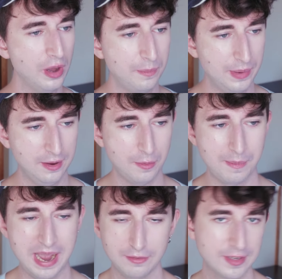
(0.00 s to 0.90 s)
about
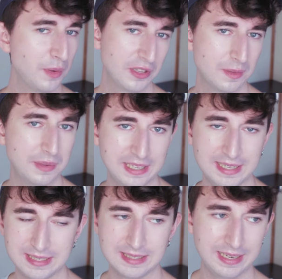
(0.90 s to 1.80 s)
my
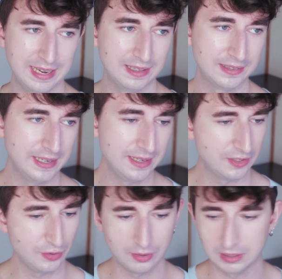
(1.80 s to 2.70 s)
responsibilities as an ALT,
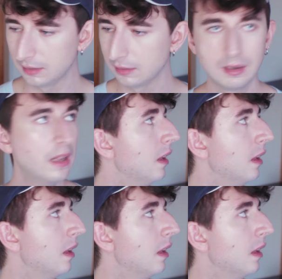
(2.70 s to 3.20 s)
so you can,